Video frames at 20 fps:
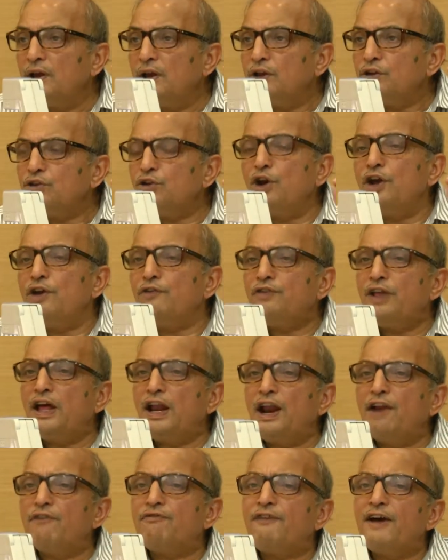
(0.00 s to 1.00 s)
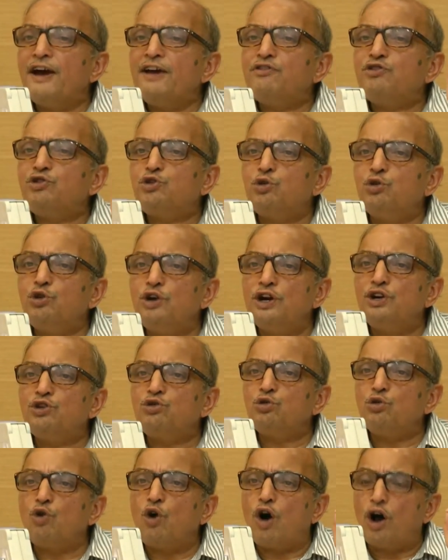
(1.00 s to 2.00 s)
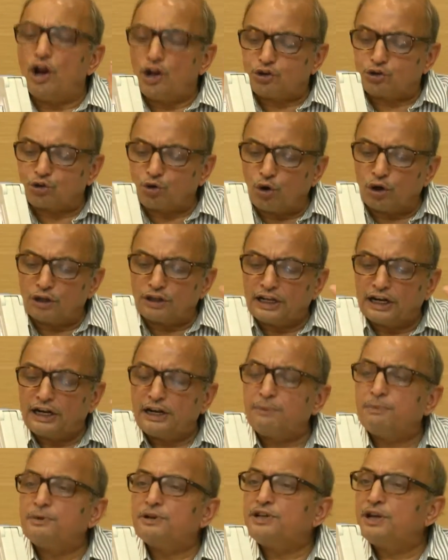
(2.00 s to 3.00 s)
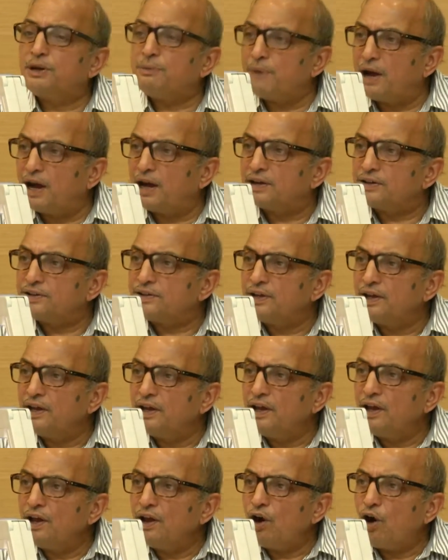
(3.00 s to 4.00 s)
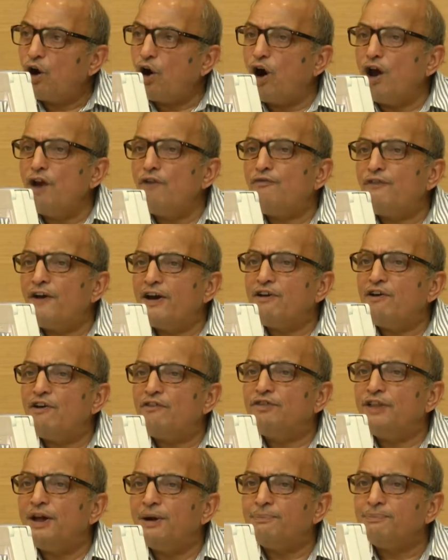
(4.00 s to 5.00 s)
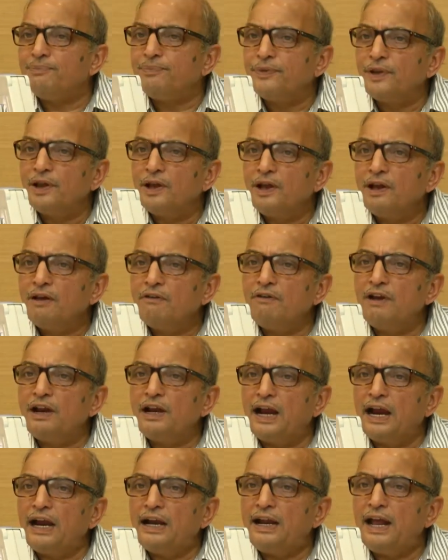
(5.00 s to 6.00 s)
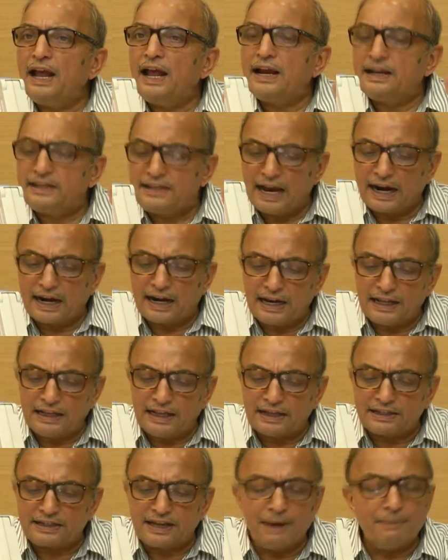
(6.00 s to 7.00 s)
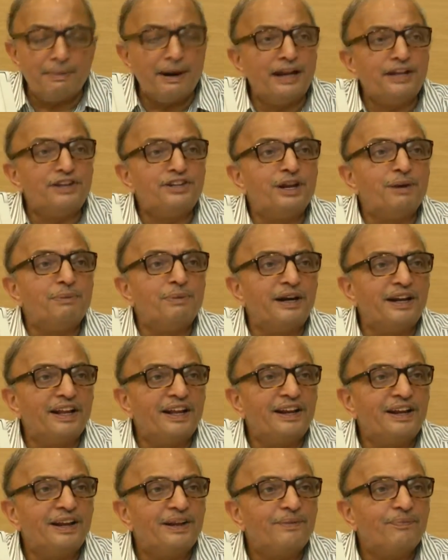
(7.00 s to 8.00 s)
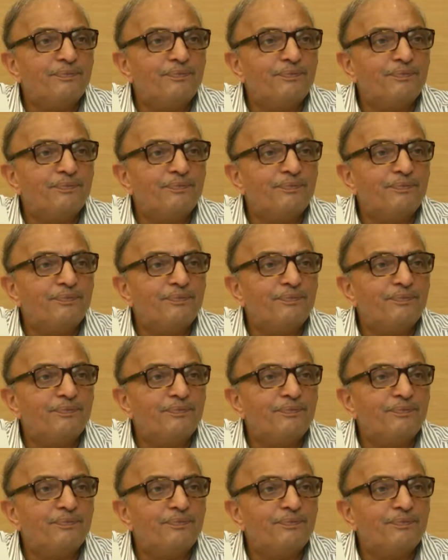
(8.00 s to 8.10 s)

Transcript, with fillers: So, if there are 5 students who all score 30% marks, all 5 of them will get exactly the same additional material.